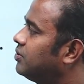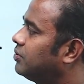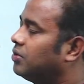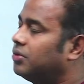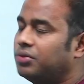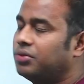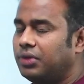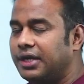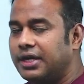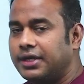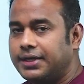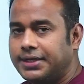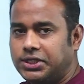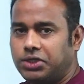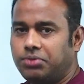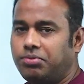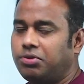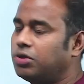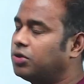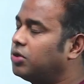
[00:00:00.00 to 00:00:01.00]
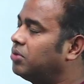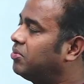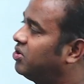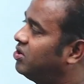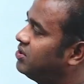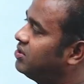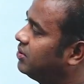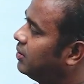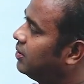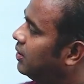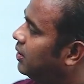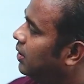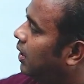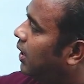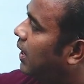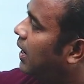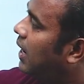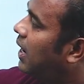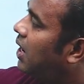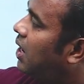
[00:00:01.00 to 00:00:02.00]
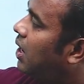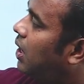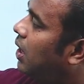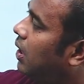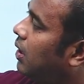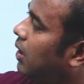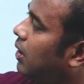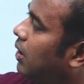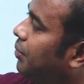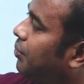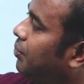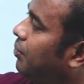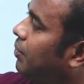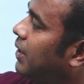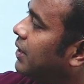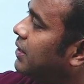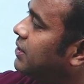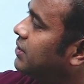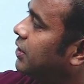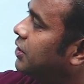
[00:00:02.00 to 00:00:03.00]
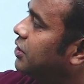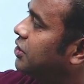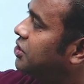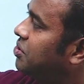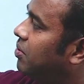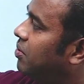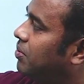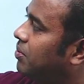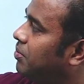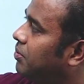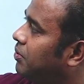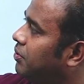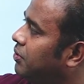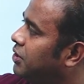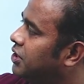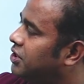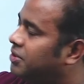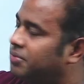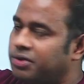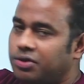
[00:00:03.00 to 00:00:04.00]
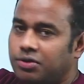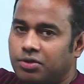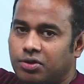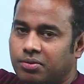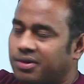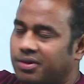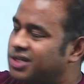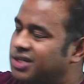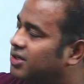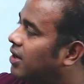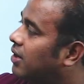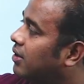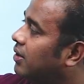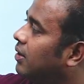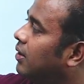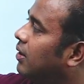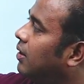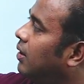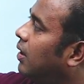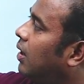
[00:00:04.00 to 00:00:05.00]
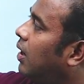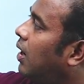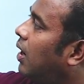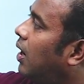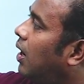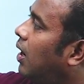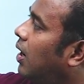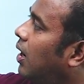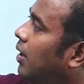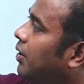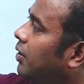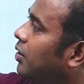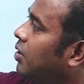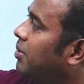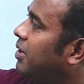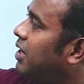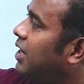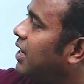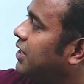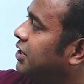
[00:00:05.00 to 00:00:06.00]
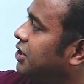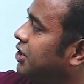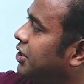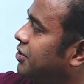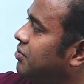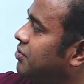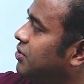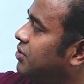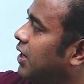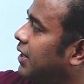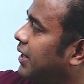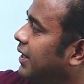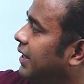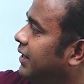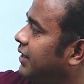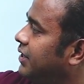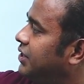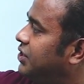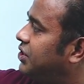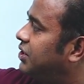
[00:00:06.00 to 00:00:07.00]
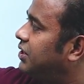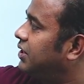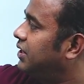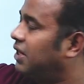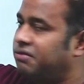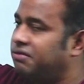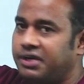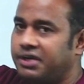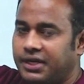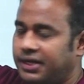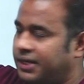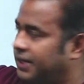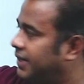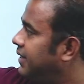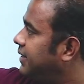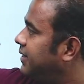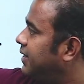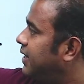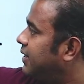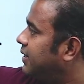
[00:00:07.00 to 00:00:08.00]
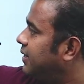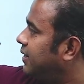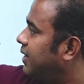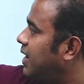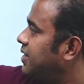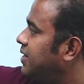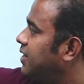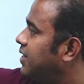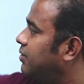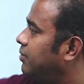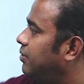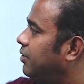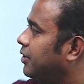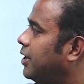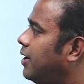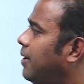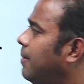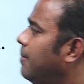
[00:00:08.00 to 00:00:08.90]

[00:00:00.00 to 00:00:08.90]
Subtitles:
So in a distributive numerals, what is the distributive numerals are? Numeral adjectives are each, every, either, neither. Okay.